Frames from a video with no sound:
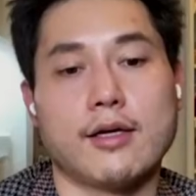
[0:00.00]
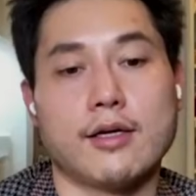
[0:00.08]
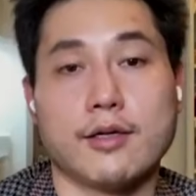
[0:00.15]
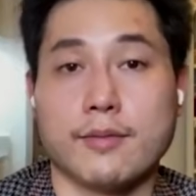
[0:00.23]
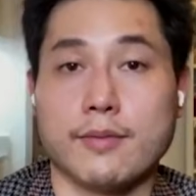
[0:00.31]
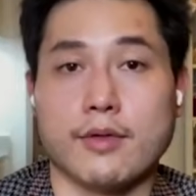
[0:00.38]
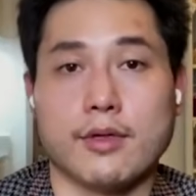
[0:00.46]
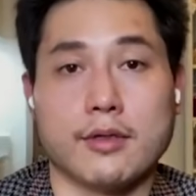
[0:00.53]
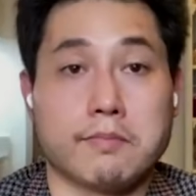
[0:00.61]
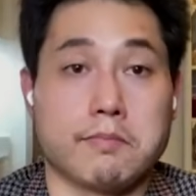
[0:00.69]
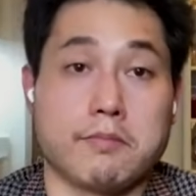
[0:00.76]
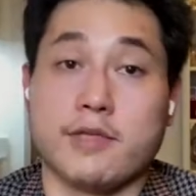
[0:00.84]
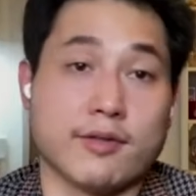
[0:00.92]
uh,
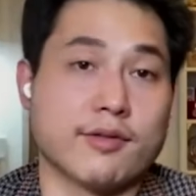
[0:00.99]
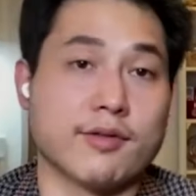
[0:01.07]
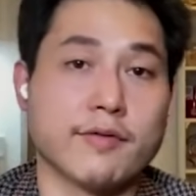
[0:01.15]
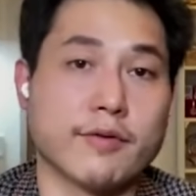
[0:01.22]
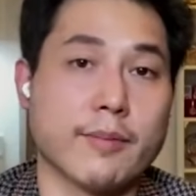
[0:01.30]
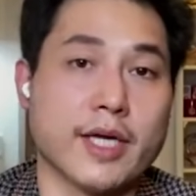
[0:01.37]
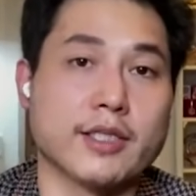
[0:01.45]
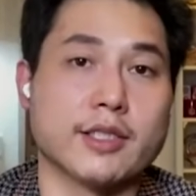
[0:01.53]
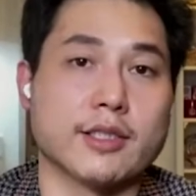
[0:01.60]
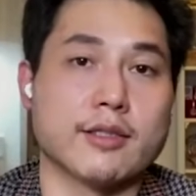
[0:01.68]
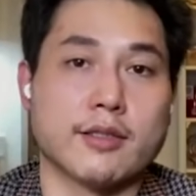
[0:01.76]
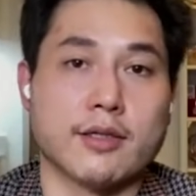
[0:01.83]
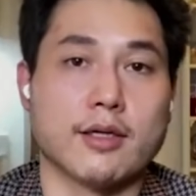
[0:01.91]
uh
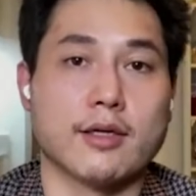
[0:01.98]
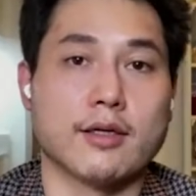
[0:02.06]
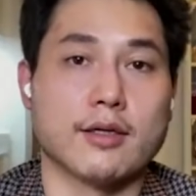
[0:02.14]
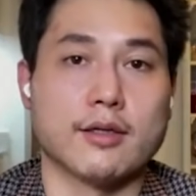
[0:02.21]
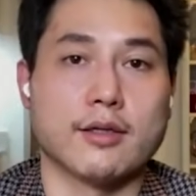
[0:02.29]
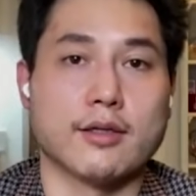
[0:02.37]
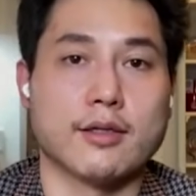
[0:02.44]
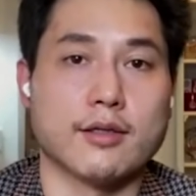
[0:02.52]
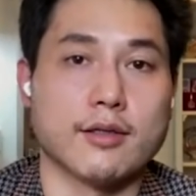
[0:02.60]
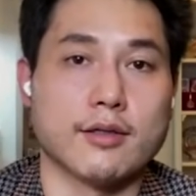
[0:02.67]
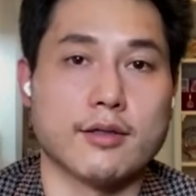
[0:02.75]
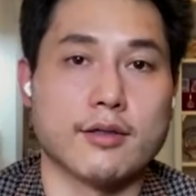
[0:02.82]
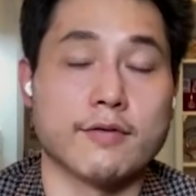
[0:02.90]
disinformation, uh,
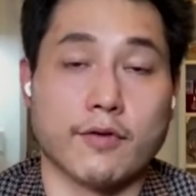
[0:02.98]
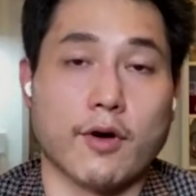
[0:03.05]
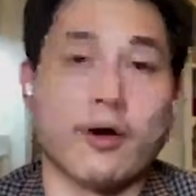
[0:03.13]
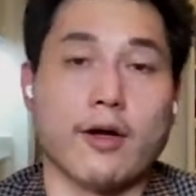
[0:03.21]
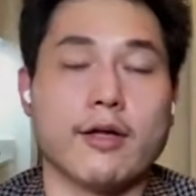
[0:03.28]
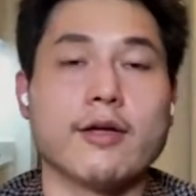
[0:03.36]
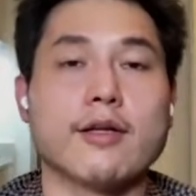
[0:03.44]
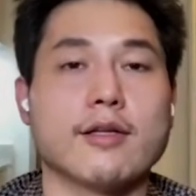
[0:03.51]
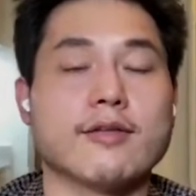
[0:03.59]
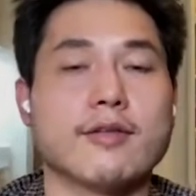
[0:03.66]
uh, a fraud